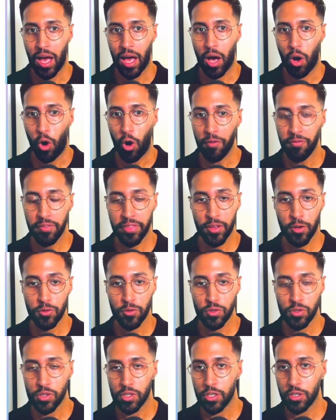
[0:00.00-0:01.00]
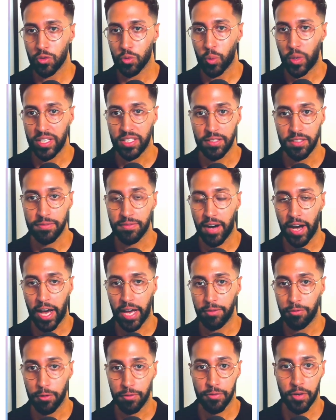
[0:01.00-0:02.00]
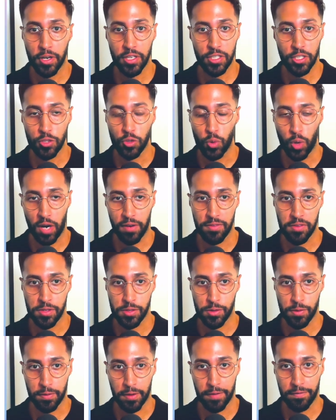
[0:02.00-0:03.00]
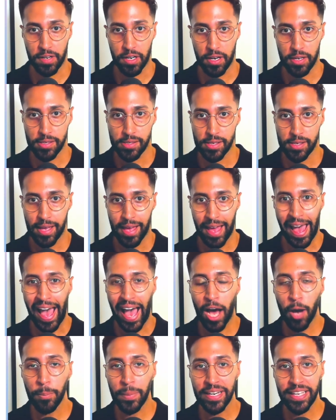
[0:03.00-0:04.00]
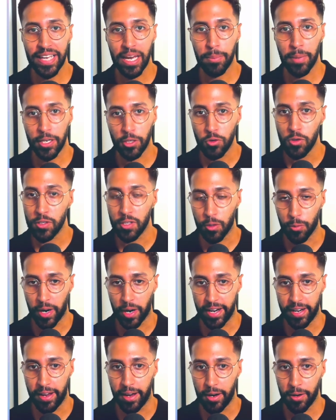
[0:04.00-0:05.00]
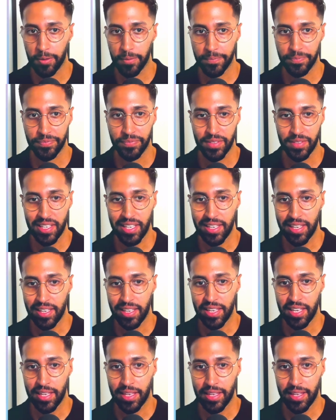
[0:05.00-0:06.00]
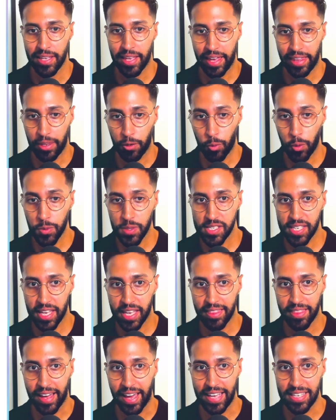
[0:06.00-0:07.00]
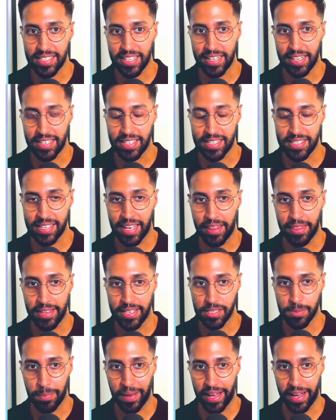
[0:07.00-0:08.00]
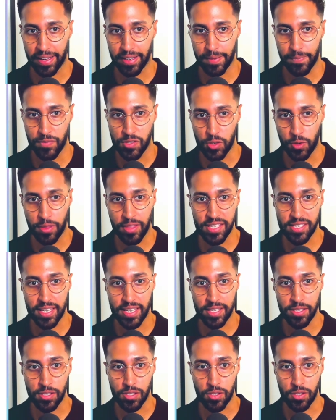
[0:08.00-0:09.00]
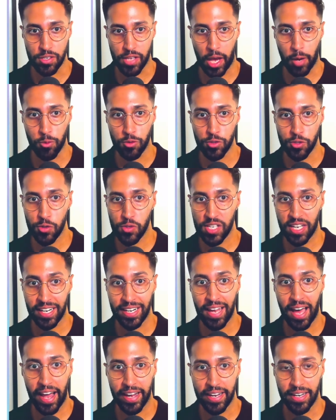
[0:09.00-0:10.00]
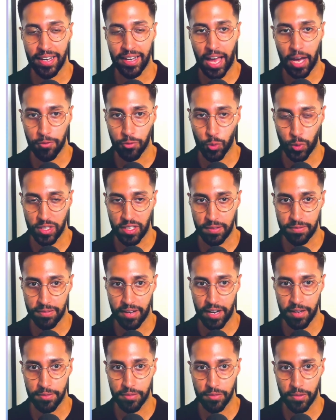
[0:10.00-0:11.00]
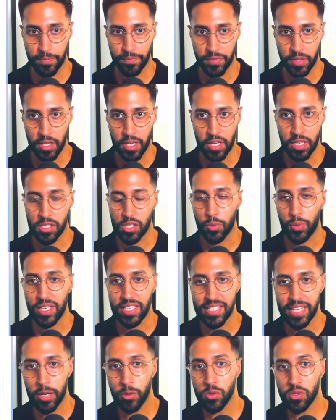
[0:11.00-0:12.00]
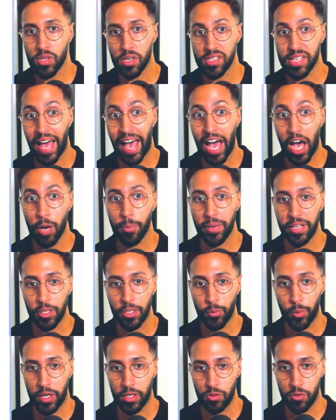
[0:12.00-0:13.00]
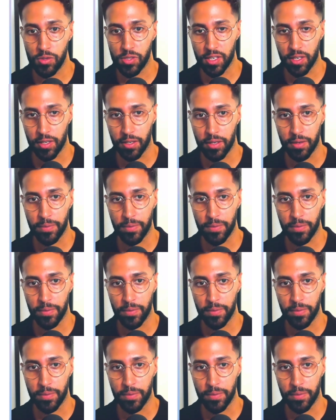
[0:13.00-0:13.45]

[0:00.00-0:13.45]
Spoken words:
of those 25 or 32 ovens you've given us, how many am I using right now? And then when we send that, it's going to send this back. So in this instance, I was using 9 out of 25. So it tells us how many we're using.